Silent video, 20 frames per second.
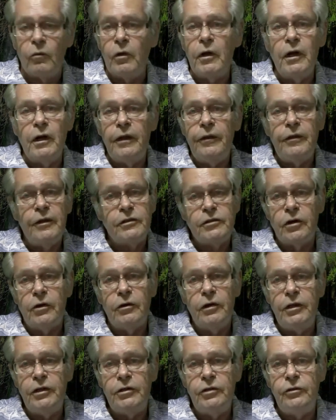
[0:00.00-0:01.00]
Really, there's
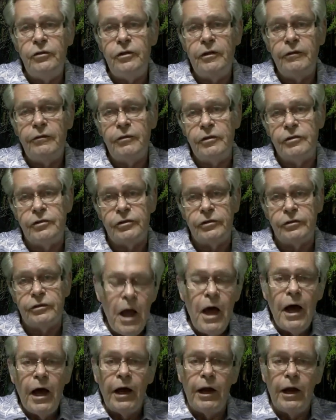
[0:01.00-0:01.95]
only two differences.